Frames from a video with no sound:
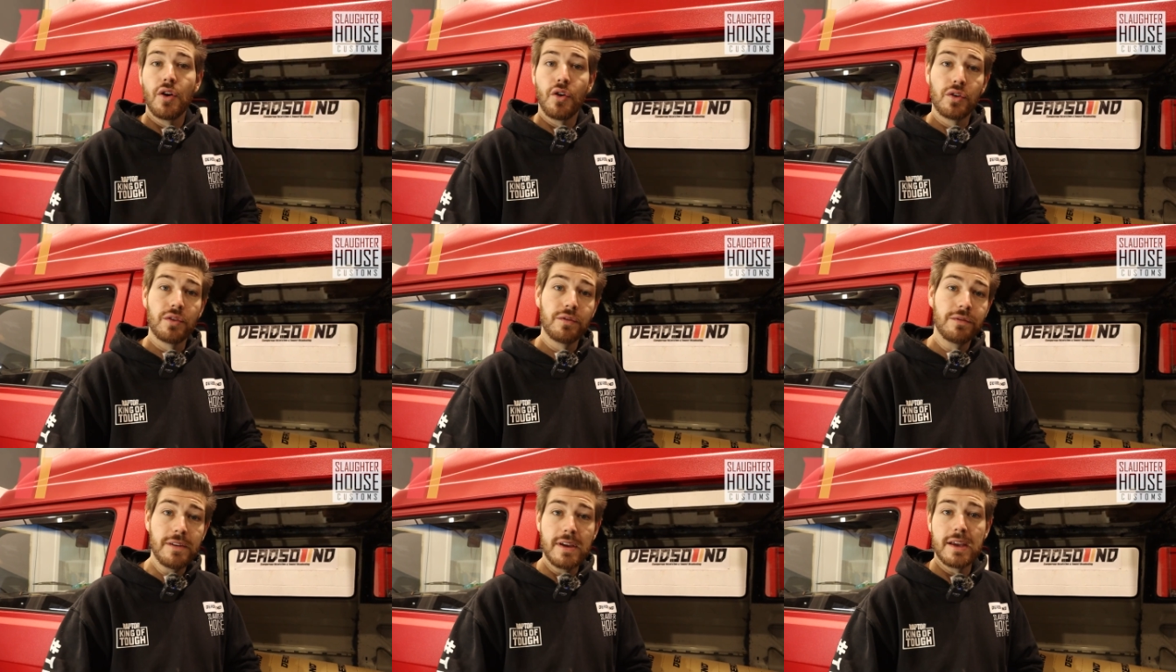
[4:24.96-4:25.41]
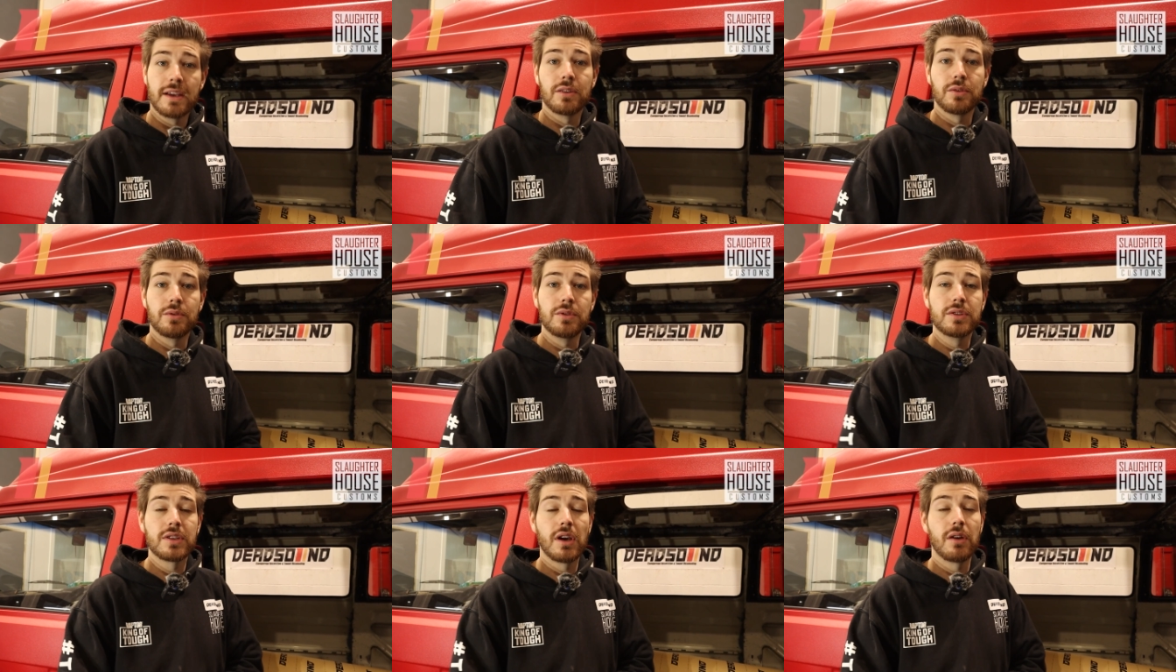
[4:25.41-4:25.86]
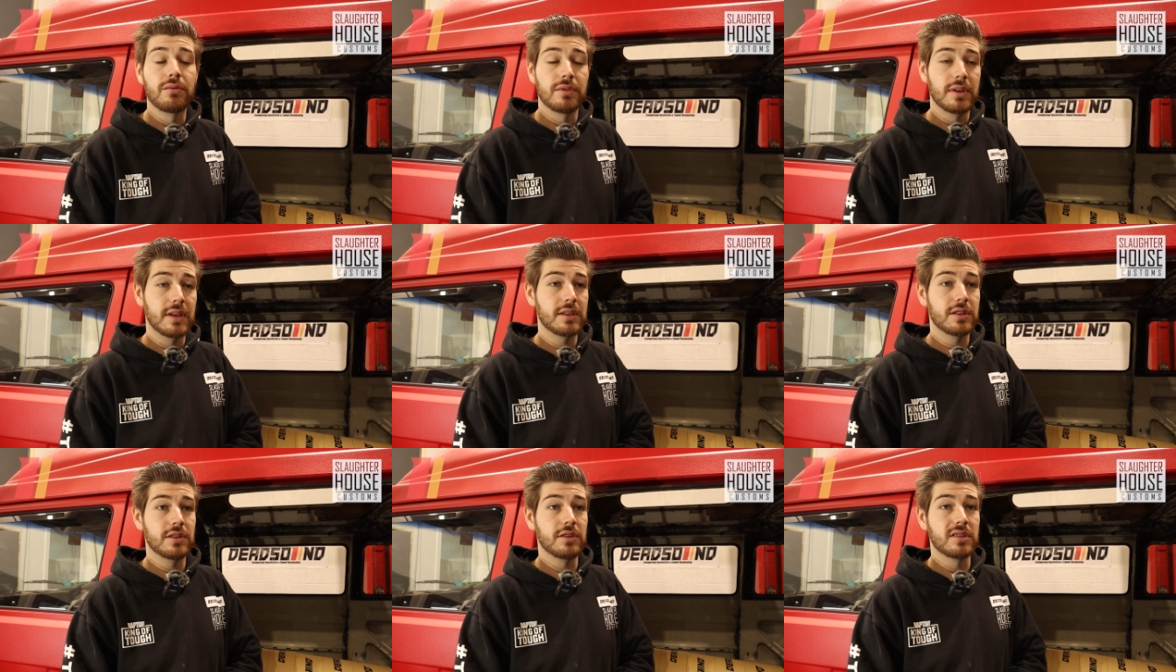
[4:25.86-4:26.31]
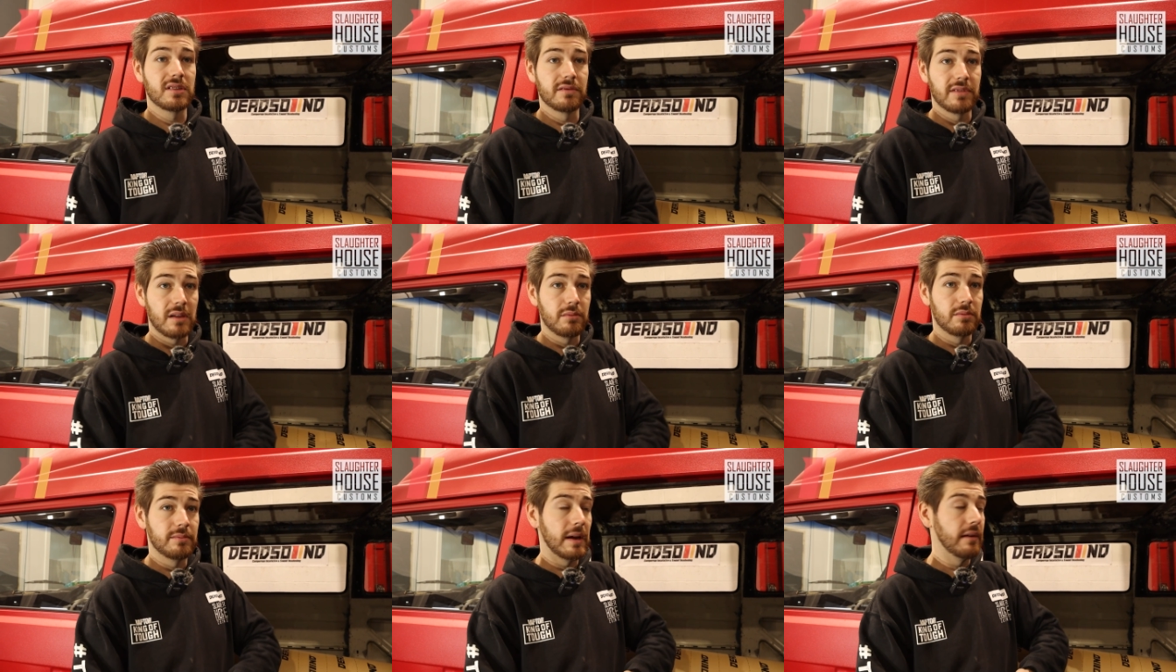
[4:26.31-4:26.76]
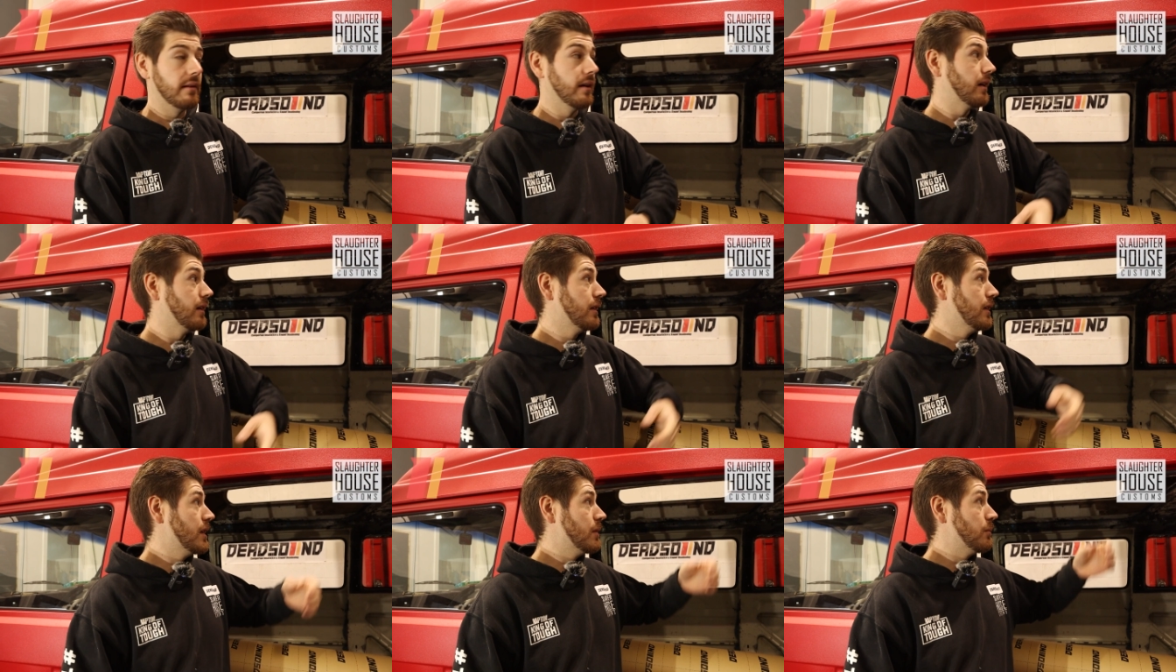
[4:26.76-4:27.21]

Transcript: On a vehicle, you don't need to use a vapor barrier,